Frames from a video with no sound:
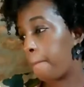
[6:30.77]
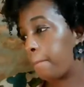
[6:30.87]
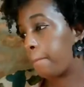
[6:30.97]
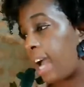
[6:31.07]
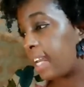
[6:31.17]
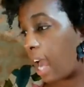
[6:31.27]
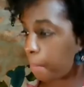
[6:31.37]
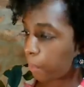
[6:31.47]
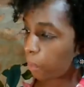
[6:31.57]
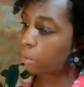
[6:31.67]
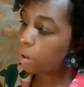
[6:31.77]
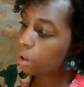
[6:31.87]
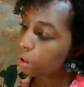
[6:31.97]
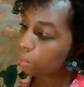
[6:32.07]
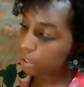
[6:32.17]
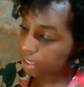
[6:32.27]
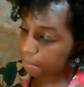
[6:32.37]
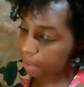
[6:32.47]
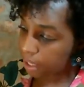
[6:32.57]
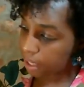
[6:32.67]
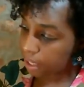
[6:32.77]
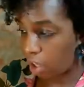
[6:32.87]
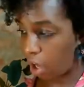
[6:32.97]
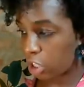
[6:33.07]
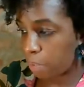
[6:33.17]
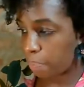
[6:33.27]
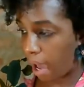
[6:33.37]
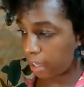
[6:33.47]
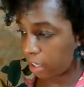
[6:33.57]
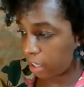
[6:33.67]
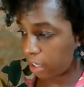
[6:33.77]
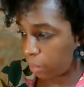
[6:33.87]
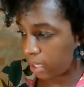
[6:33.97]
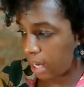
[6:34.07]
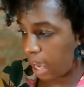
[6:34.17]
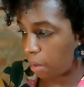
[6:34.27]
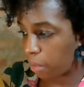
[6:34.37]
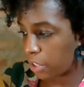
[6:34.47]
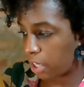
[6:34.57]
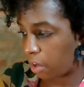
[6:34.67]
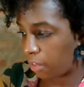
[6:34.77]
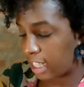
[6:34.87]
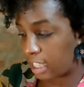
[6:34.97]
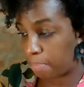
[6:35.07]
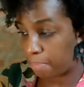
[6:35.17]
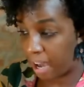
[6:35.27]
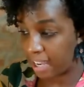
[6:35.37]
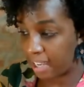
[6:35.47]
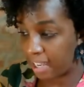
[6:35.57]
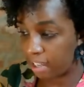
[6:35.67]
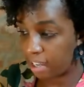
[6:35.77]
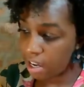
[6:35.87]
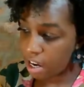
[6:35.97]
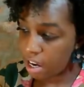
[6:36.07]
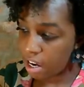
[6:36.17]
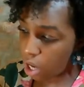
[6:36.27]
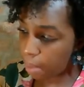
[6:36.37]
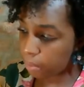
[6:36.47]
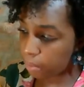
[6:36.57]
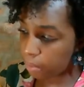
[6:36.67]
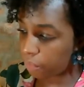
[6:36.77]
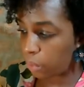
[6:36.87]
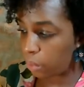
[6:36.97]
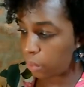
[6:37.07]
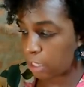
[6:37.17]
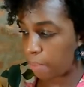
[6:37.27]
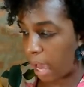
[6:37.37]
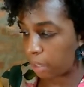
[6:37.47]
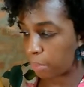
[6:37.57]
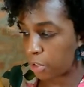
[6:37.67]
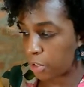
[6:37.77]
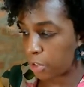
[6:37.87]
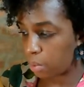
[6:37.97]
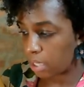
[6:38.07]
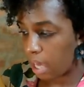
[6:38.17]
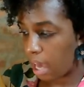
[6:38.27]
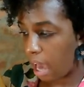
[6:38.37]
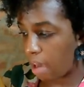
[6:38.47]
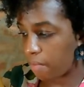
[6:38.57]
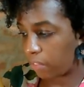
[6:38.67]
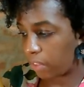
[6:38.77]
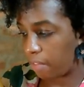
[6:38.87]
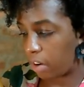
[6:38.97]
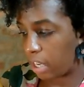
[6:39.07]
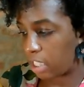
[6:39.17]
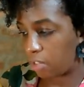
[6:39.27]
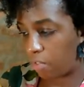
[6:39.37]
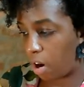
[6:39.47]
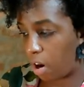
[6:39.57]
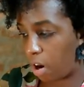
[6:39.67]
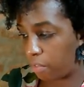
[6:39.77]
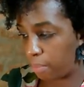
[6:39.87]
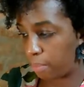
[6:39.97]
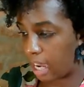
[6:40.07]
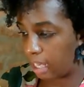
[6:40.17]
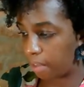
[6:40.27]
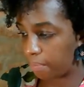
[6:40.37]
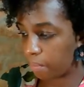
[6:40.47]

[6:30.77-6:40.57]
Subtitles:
Pineapple, resembling a large pine cone with an outer shell that's spiny, a tropical fruit that's packed with juice, and flavor is far from tiny.